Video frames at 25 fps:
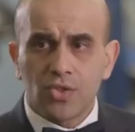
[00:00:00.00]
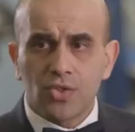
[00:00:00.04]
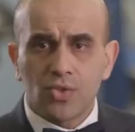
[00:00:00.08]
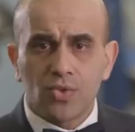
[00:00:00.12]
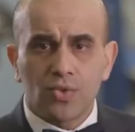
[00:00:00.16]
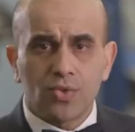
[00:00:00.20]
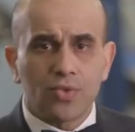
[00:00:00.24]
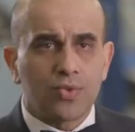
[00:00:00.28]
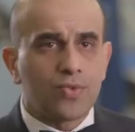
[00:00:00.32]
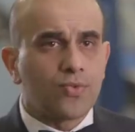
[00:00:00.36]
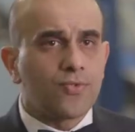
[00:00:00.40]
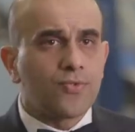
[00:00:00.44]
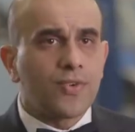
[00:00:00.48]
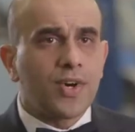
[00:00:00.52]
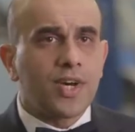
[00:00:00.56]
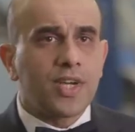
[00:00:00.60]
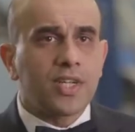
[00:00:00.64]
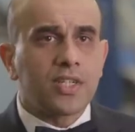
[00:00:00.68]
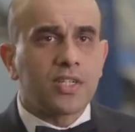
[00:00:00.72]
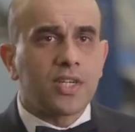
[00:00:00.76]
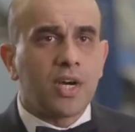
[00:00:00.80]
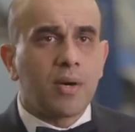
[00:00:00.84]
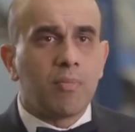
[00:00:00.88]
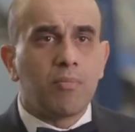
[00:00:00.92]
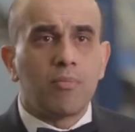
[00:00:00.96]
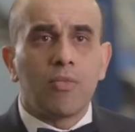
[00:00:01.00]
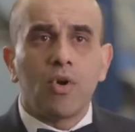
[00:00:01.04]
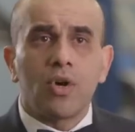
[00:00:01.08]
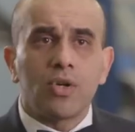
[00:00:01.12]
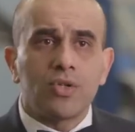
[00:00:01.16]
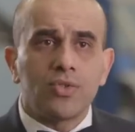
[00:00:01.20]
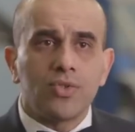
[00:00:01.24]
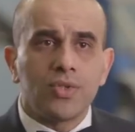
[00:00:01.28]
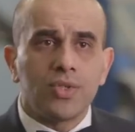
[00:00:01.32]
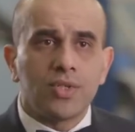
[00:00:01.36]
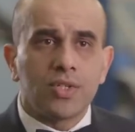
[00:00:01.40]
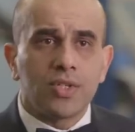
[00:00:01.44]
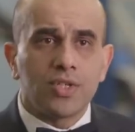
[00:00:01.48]
to, to find a
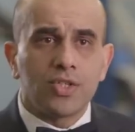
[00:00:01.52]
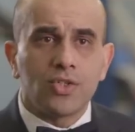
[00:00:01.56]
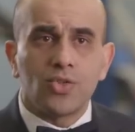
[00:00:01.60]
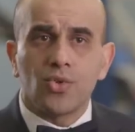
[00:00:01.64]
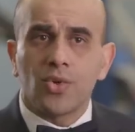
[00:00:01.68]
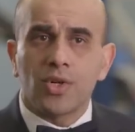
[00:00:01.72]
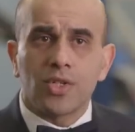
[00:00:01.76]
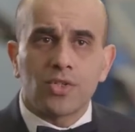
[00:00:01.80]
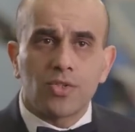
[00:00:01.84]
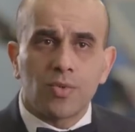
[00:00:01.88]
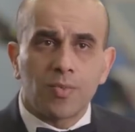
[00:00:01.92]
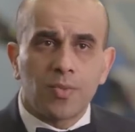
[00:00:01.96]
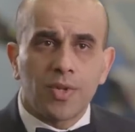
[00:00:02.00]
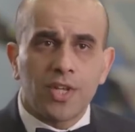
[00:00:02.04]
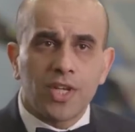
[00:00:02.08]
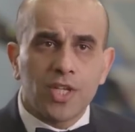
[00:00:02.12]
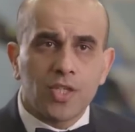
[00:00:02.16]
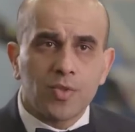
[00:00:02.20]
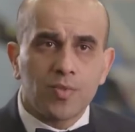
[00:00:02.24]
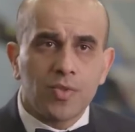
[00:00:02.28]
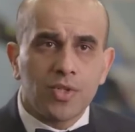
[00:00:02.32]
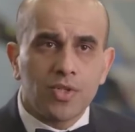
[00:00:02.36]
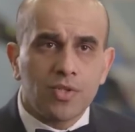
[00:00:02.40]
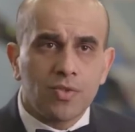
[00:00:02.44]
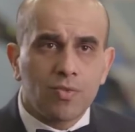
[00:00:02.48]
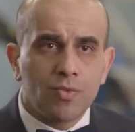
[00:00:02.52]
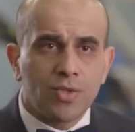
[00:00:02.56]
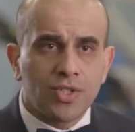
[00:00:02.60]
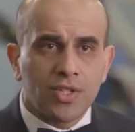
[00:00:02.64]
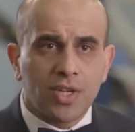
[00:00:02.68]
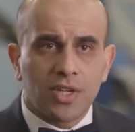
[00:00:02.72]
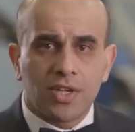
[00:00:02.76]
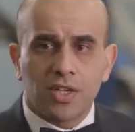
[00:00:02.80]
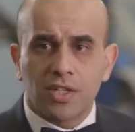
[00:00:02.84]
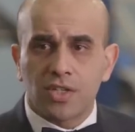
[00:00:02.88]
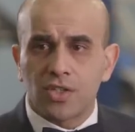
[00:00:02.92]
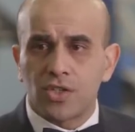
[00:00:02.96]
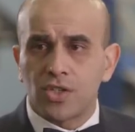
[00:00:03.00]
modern joint replacement
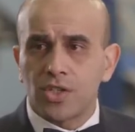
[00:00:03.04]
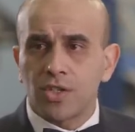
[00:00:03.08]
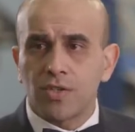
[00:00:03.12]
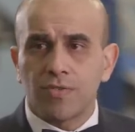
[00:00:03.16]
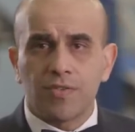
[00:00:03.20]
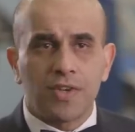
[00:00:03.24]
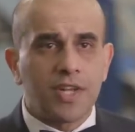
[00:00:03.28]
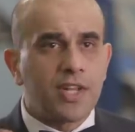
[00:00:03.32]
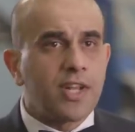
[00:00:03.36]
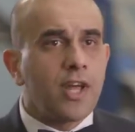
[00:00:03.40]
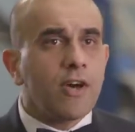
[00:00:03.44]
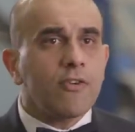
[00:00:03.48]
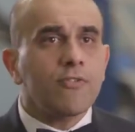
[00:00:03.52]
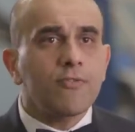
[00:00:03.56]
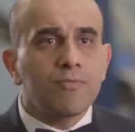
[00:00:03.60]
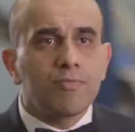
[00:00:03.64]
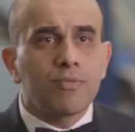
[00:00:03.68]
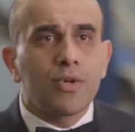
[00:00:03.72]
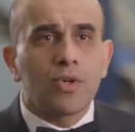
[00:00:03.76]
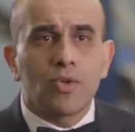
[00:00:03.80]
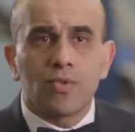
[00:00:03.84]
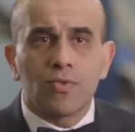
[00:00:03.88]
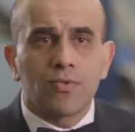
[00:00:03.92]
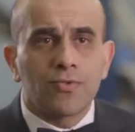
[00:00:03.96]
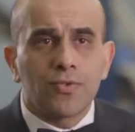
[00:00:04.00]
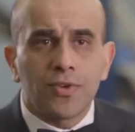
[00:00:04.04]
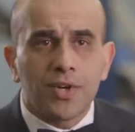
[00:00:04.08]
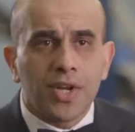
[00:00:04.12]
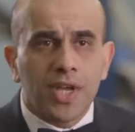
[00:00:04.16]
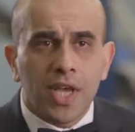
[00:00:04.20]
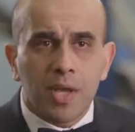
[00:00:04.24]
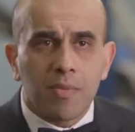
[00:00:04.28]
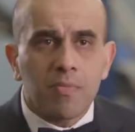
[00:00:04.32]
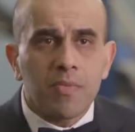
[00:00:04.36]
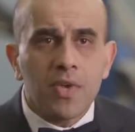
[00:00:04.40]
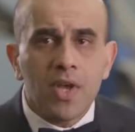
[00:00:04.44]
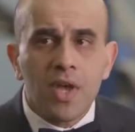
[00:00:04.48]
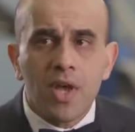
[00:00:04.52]
which can conserve enough bone for
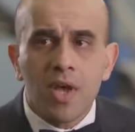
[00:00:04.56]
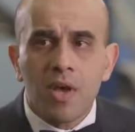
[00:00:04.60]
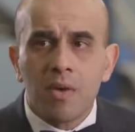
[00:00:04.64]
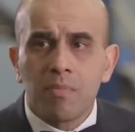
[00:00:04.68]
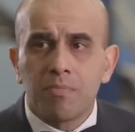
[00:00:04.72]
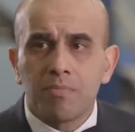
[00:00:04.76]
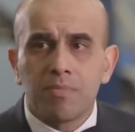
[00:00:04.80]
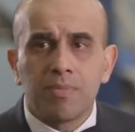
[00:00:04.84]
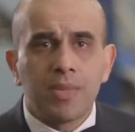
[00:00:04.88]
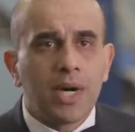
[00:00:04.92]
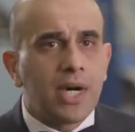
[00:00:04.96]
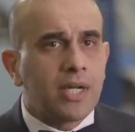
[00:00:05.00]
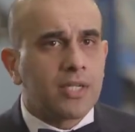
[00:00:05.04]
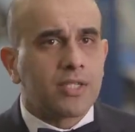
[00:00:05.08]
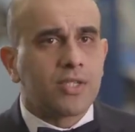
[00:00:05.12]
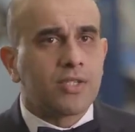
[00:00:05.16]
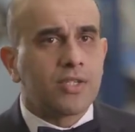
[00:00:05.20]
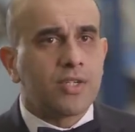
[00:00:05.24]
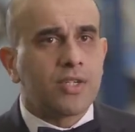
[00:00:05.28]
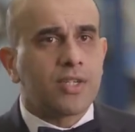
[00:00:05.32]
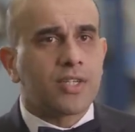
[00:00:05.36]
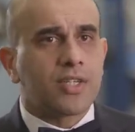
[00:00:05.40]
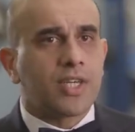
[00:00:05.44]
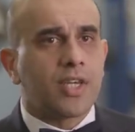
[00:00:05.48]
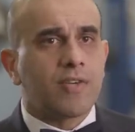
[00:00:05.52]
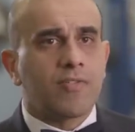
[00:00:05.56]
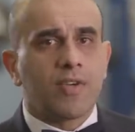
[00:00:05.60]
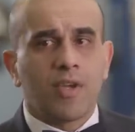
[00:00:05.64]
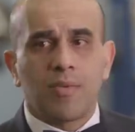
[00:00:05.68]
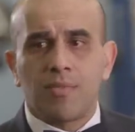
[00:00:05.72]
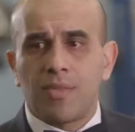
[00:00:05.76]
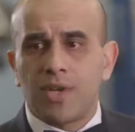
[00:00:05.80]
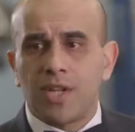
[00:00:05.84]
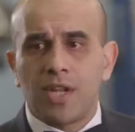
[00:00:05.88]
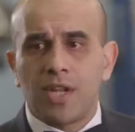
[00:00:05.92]
him but uh, give him